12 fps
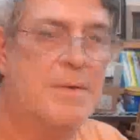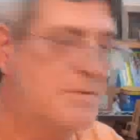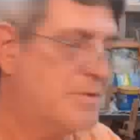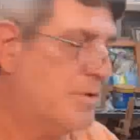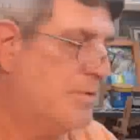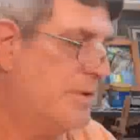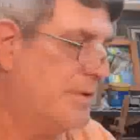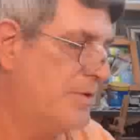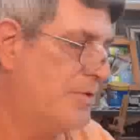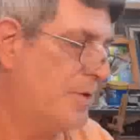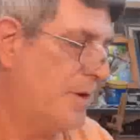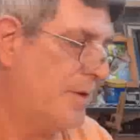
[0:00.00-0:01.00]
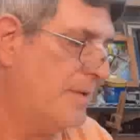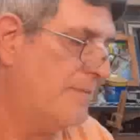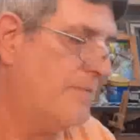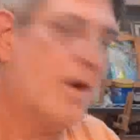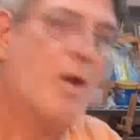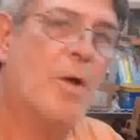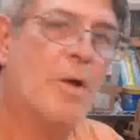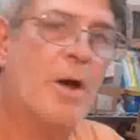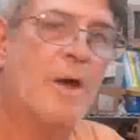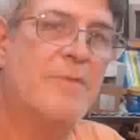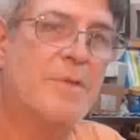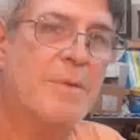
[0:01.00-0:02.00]
so that you can follow
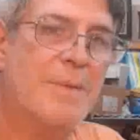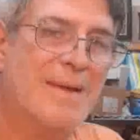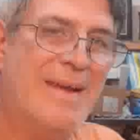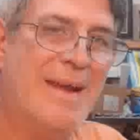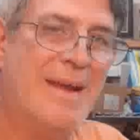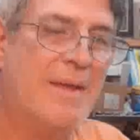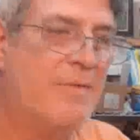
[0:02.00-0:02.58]
along from the beginning.